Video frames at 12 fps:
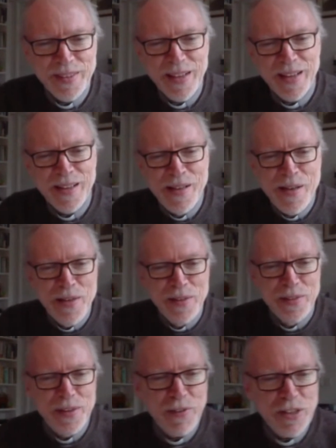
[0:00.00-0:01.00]
Uh,
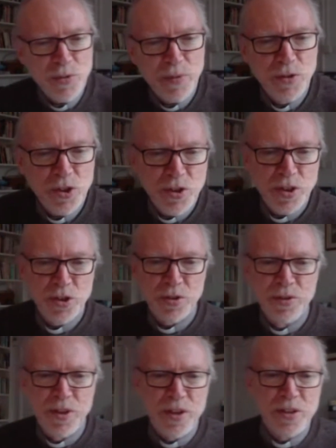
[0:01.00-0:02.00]
the events we've just dis
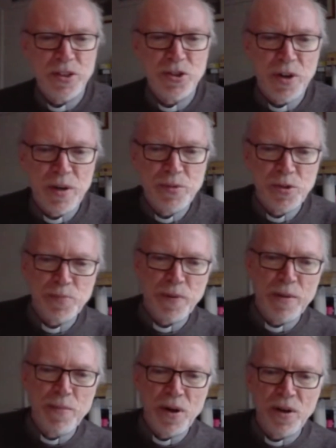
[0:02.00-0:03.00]
heard described to us
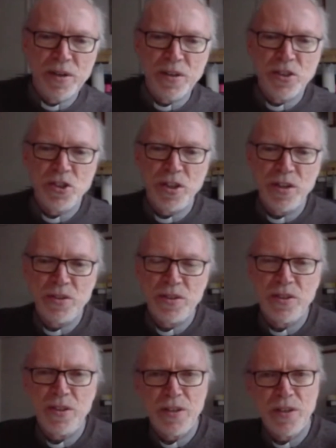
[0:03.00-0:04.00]
by Mark at the
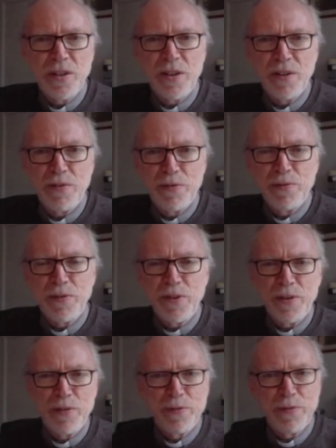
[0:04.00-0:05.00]
start uh, of,
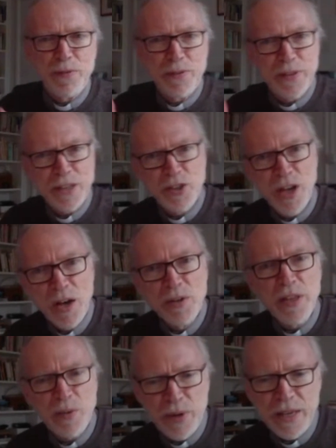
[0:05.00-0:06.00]
of this
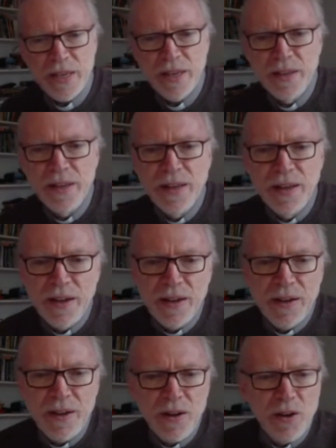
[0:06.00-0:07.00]
Holy Week
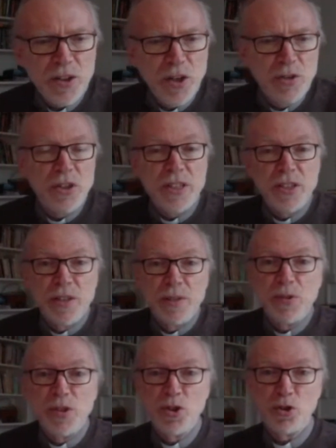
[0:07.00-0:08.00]
uh, are usually
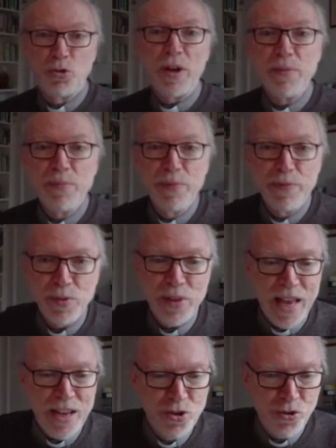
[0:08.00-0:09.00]
termed the
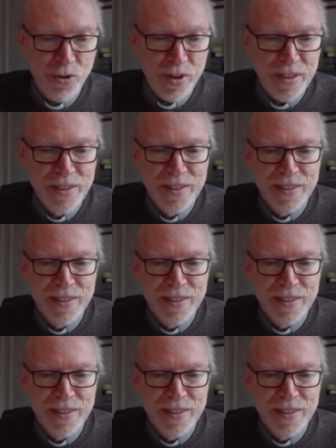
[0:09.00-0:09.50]
triumphal entry.